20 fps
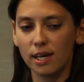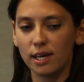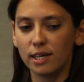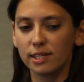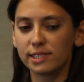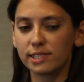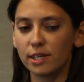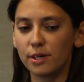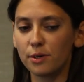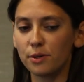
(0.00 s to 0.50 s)

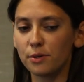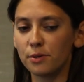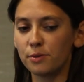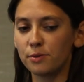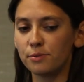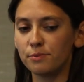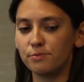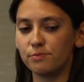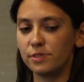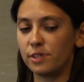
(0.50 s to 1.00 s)

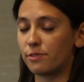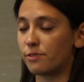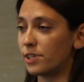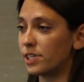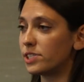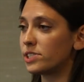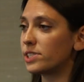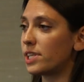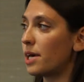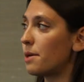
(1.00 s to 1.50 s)
So the
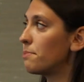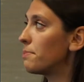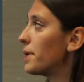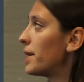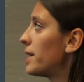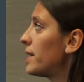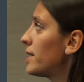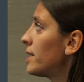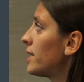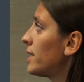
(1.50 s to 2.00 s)
first step
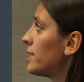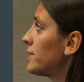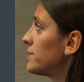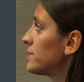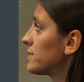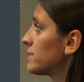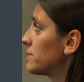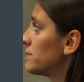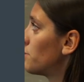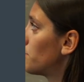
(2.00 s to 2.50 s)

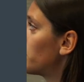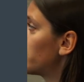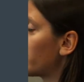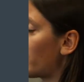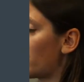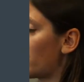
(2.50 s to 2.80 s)
is, with the